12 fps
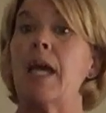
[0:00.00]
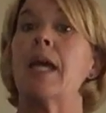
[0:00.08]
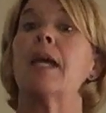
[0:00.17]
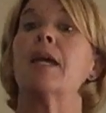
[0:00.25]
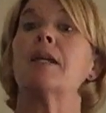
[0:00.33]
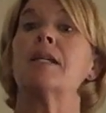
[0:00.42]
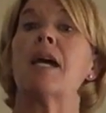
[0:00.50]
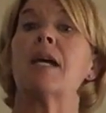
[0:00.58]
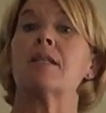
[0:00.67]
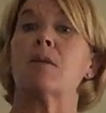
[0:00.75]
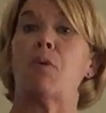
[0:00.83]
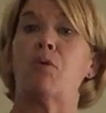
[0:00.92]
and
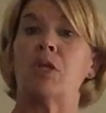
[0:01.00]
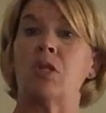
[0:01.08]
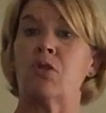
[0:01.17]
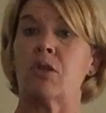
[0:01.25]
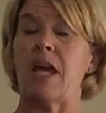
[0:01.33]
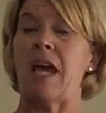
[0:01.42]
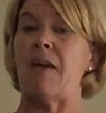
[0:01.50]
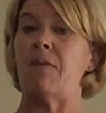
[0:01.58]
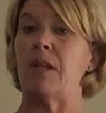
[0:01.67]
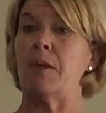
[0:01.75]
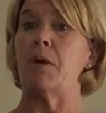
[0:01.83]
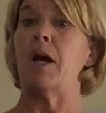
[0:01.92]
has the potential to have
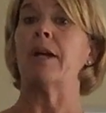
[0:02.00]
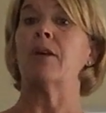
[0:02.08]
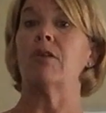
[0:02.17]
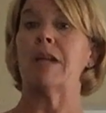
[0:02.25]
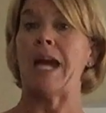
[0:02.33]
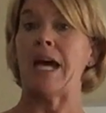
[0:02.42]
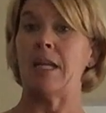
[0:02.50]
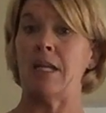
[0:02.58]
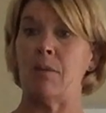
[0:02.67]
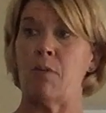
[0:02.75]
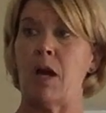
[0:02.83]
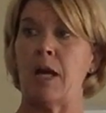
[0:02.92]
an MI or had an
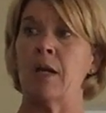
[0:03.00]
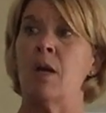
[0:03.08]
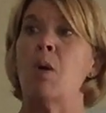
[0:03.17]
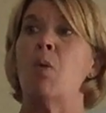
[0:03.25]
MI?